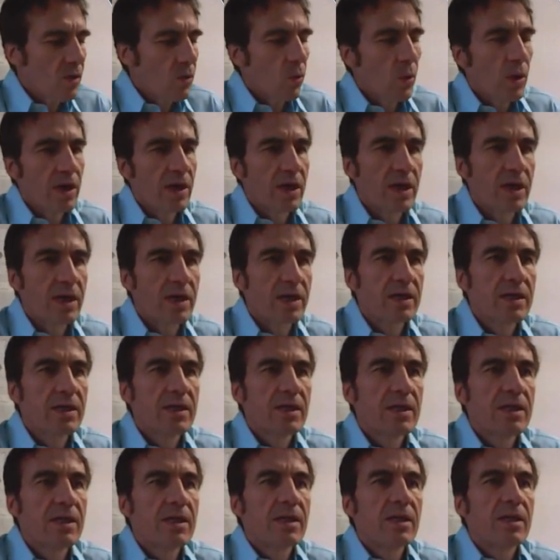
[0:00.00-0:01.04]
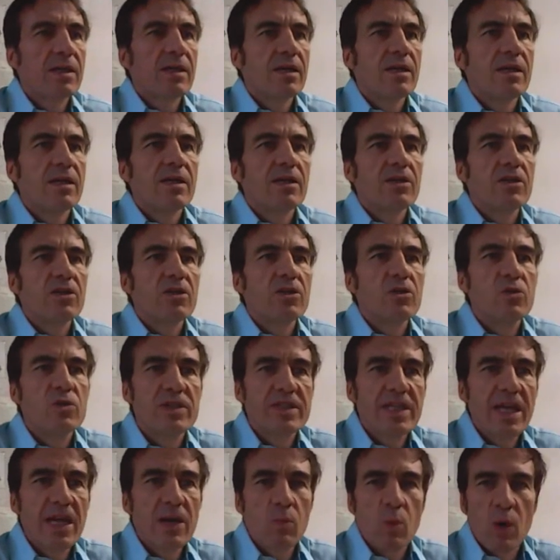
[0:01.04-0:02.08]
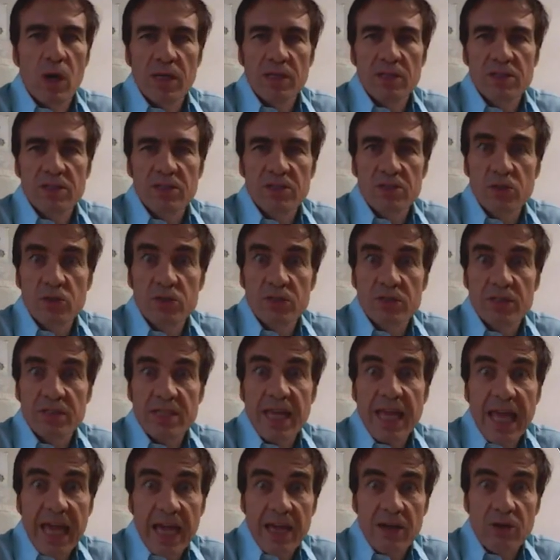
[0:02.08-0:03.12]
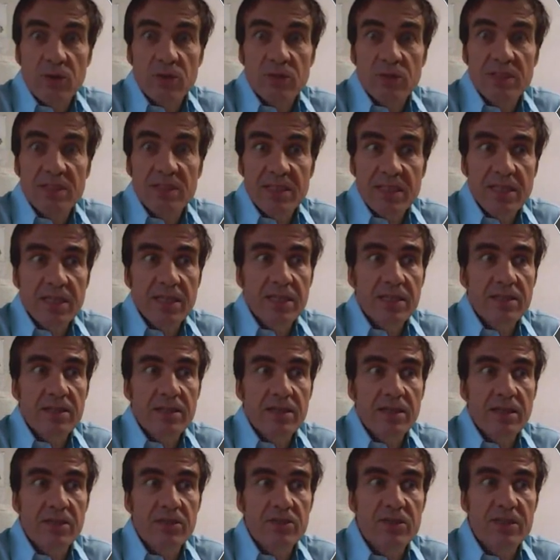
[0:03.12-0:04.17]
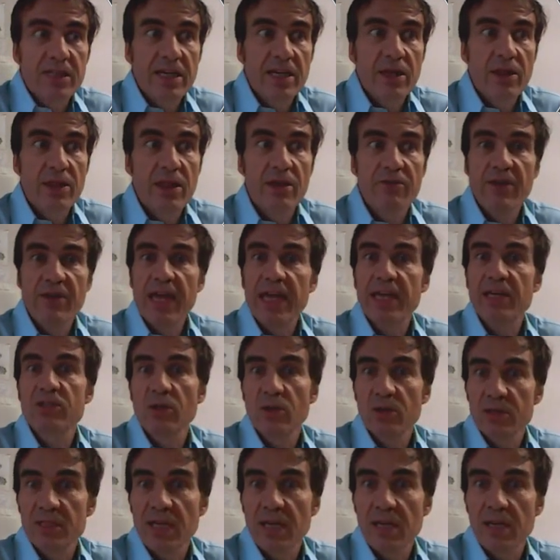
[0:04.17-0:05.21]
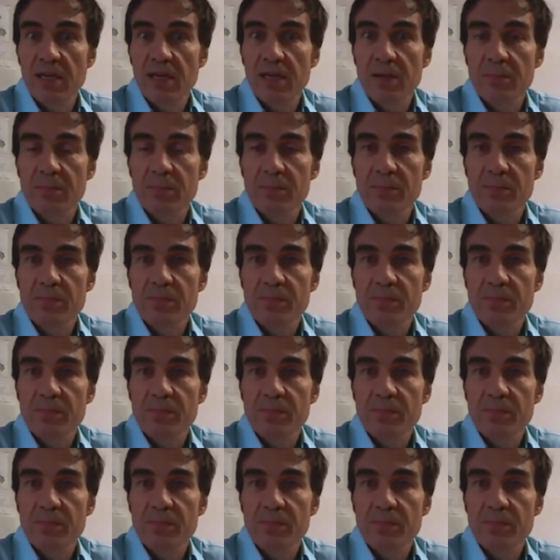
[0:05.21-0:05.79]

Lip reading: where you say one, students cannot see it, and you say, they've ached all day.